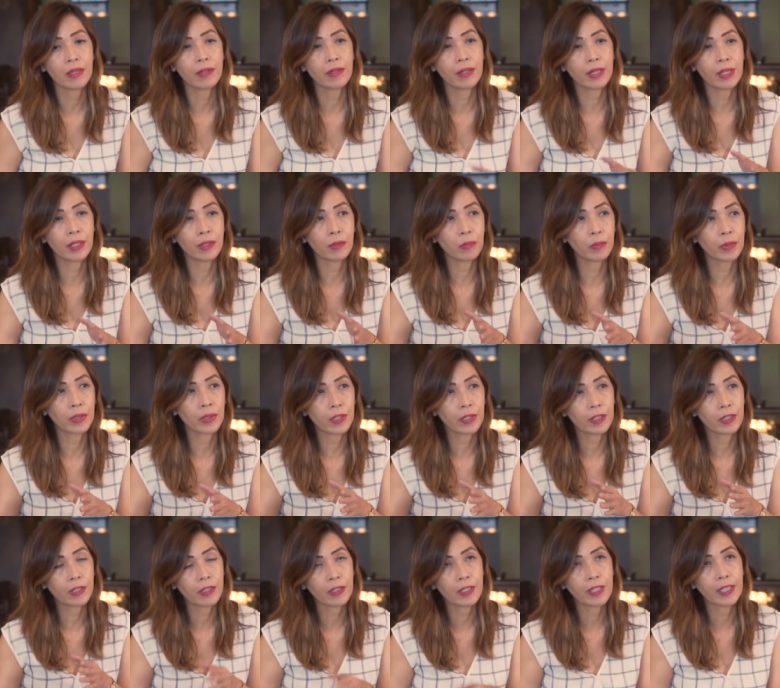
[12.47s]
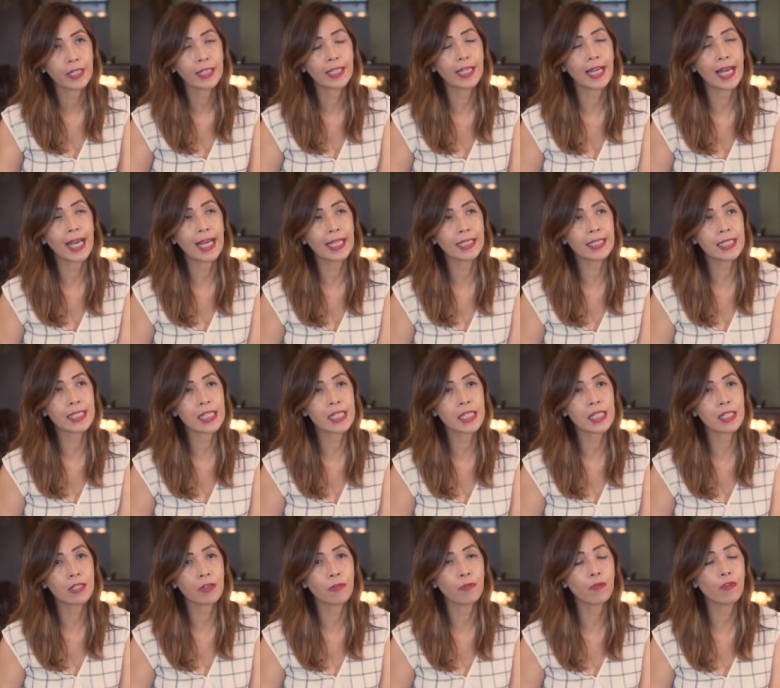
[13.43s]
there were
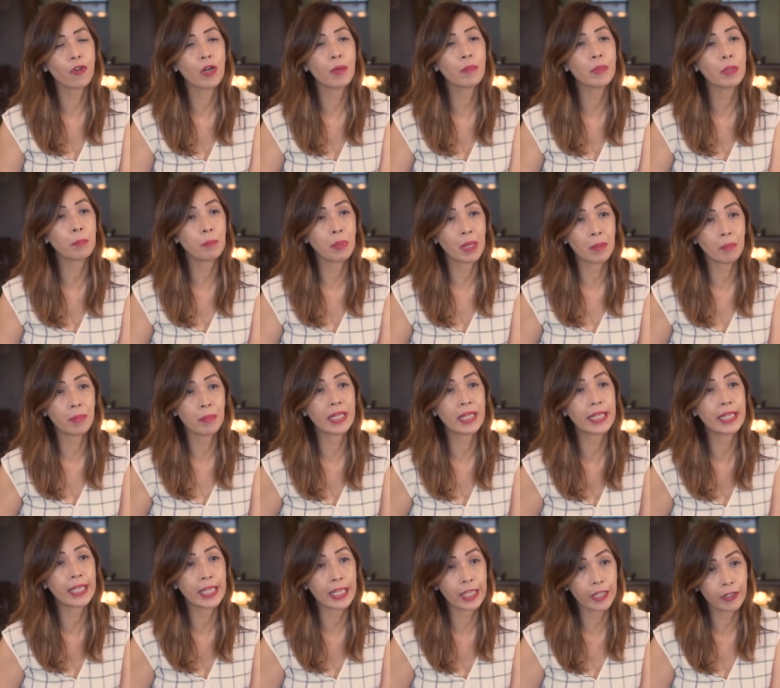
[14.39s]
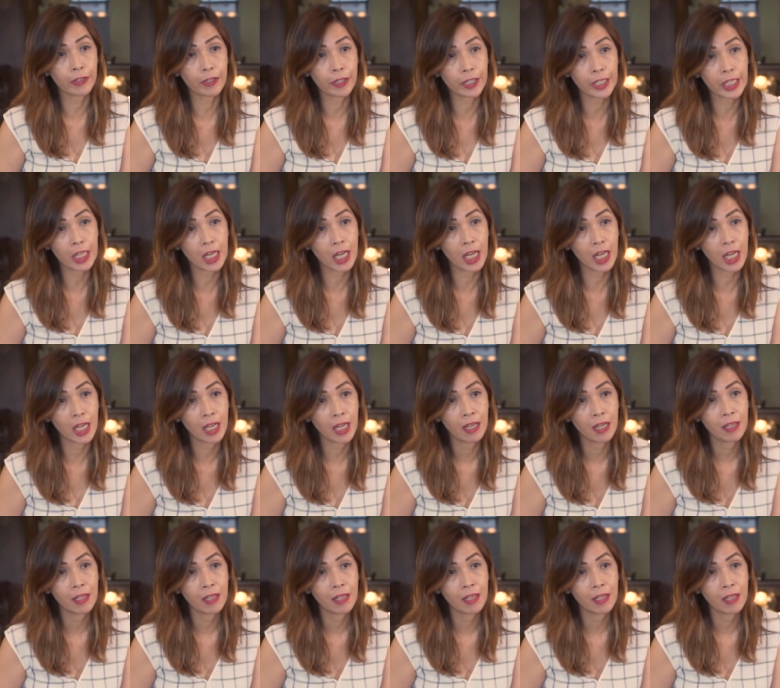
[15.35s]
cats from the public area